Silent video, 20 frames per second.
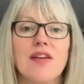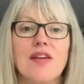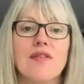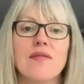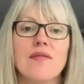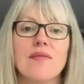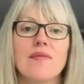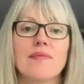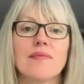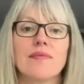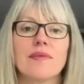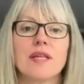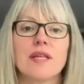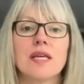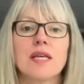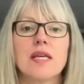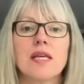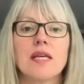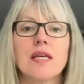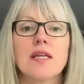you.
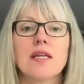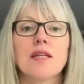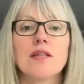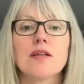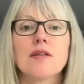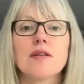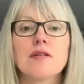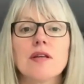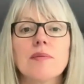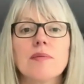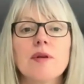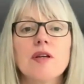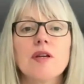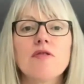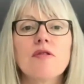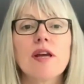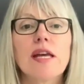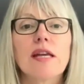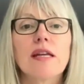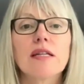So Debbie
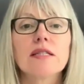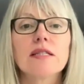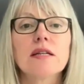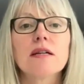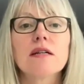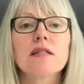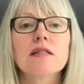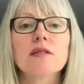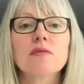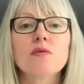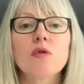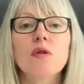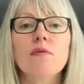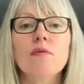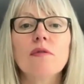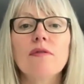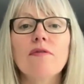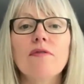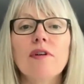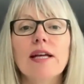Green has asked,
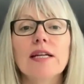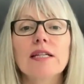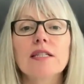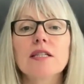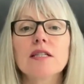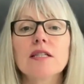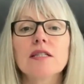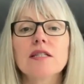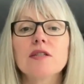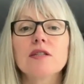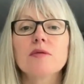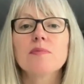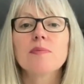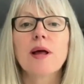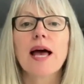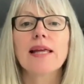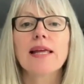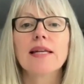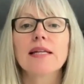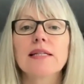what reflections do
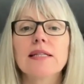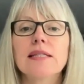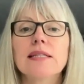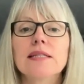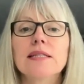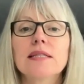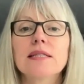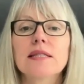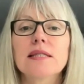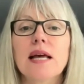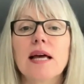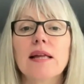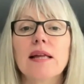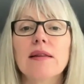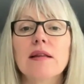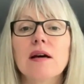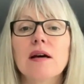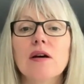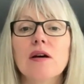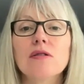panelists
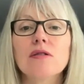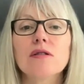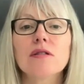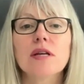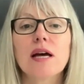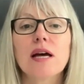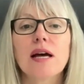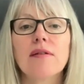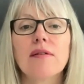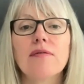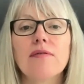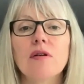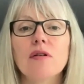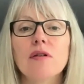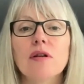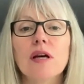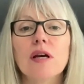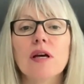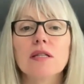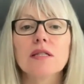and the host have
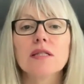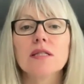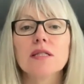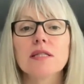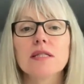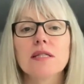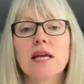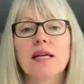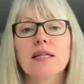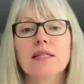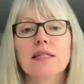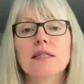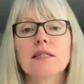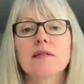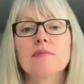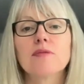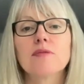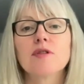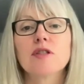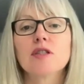on
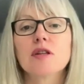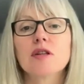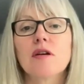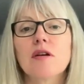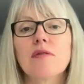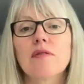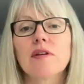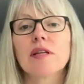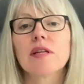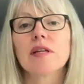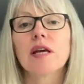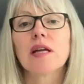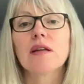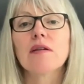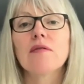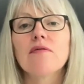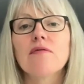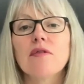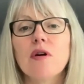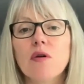understanding, preserving and
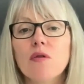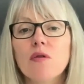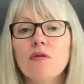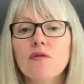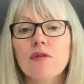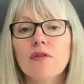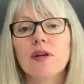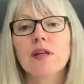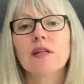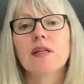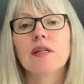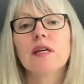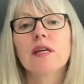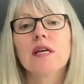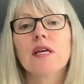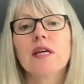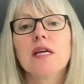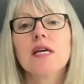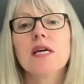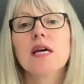evolving
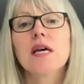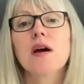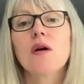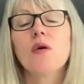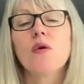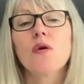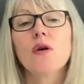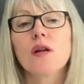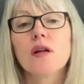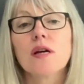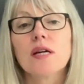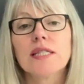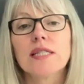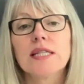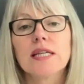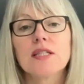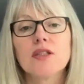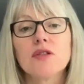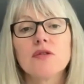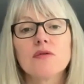
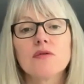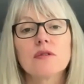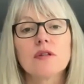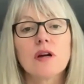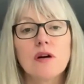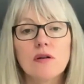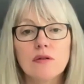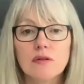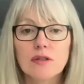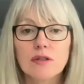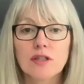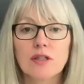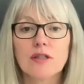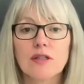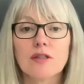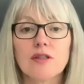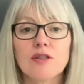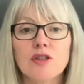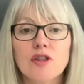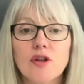organisational
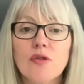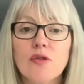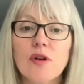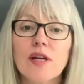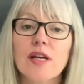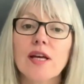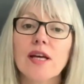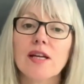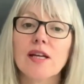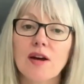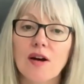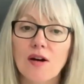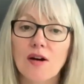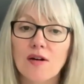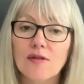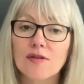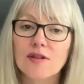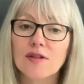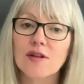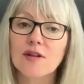culture during and
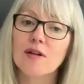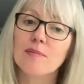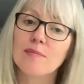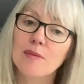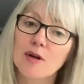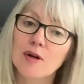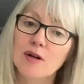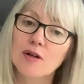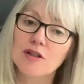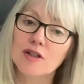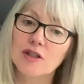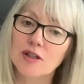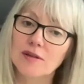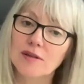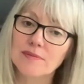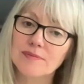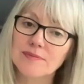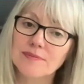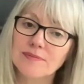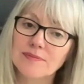after a merger?